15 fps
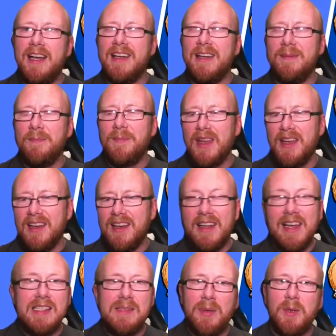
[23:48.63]
um,
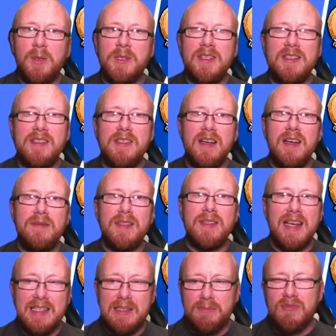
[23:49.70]
guest posting service
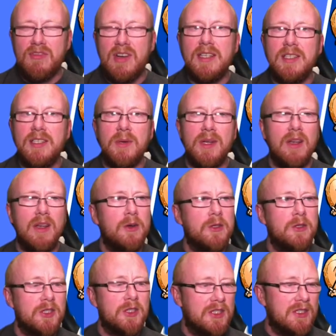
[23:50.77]
that is brand new. It
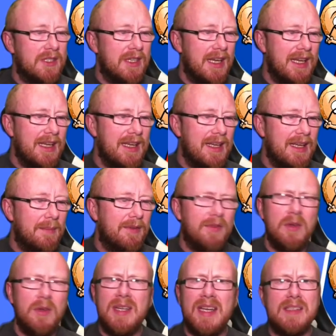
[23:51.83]
launched um, a
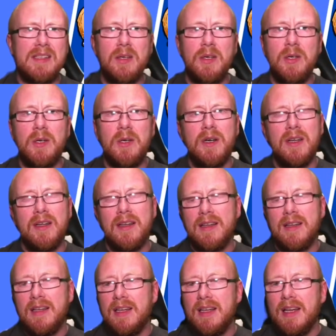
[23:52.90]
few days ago.
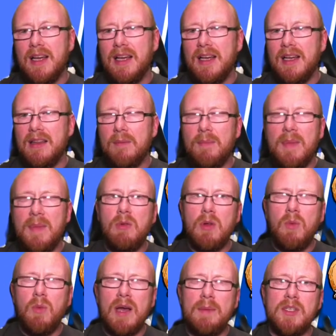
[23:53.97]
And the manual
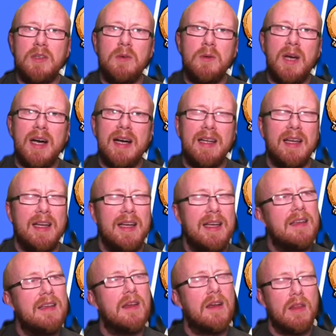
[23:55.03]
web 2 guy, he,
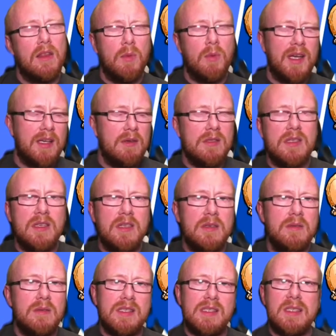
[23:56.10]
the, the one I used to
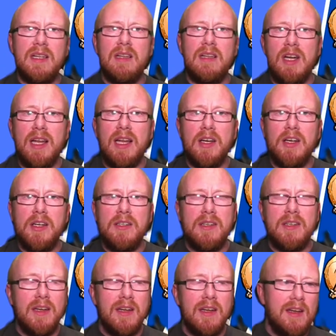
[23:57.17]
use is still really good,
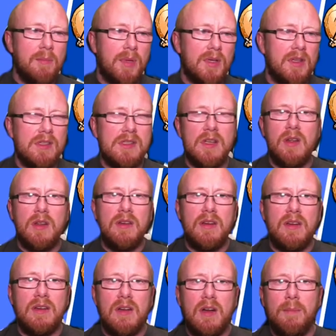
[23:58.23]
but there's
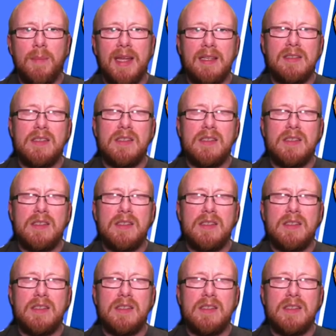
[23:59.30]
another competing